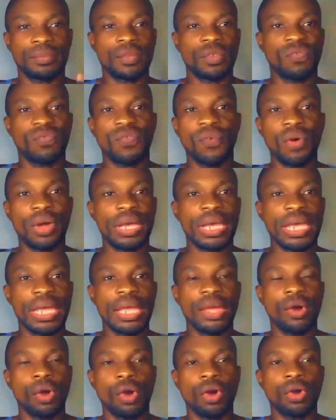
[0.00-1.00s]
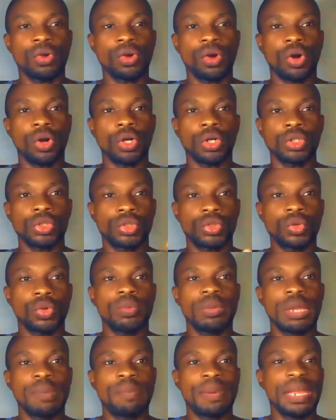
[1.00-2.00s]
4K or
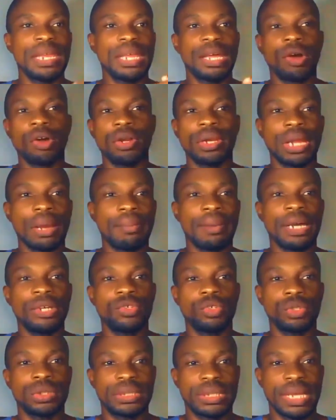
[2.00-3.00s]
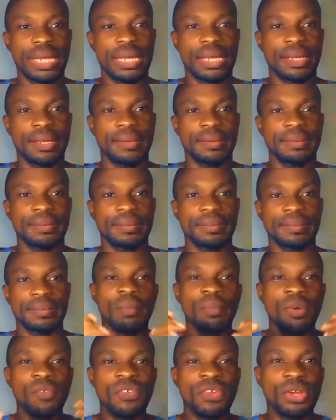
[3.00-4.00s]
also, depending on the amount you stake.
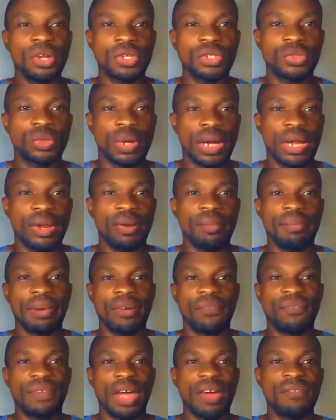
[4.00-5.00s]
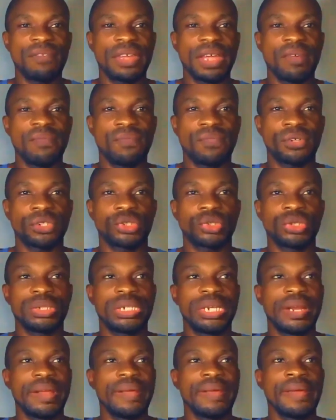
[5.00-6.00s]
And moving on to our number 5 game for
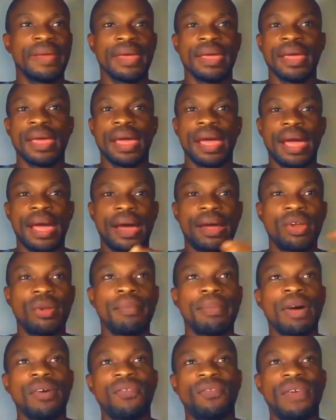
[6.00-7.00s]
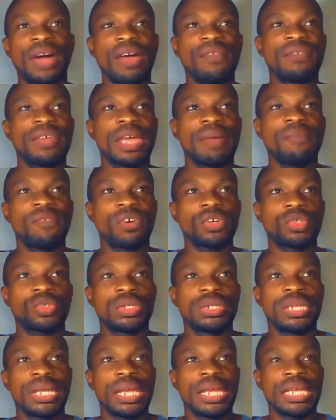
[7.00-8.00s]
today. Our number 5 game for
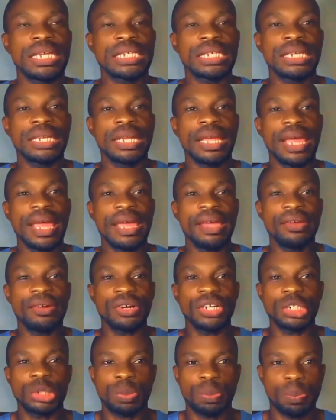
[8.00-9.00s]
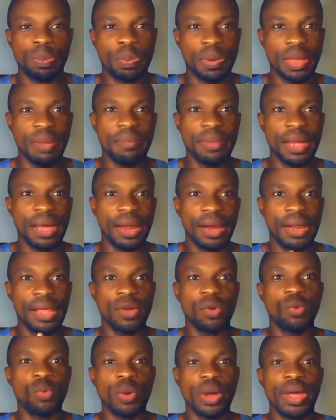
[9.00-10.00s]
today is in English Premier
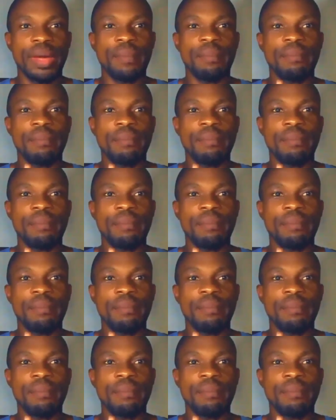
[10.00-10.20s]
League where